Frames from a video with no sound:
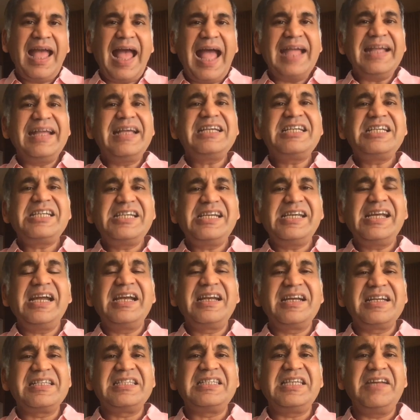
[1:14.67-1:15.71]
I guess she
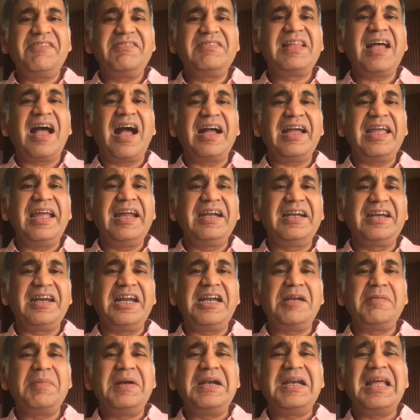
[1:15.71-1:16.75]
had received the hugging
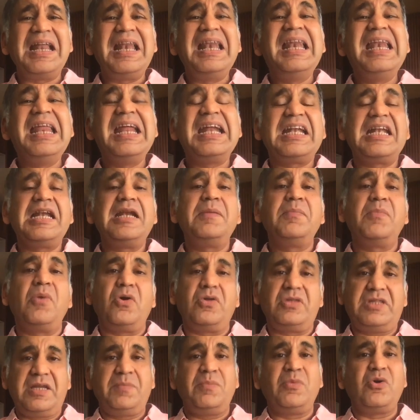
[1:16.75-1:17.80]
treatment a little
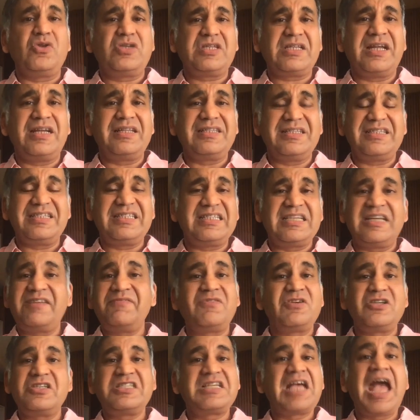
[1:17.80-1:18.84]
more than most others
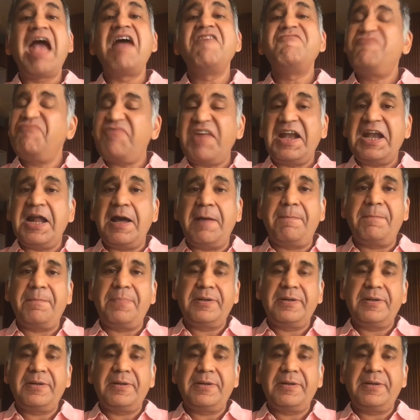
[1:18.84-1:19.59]
and was fed up.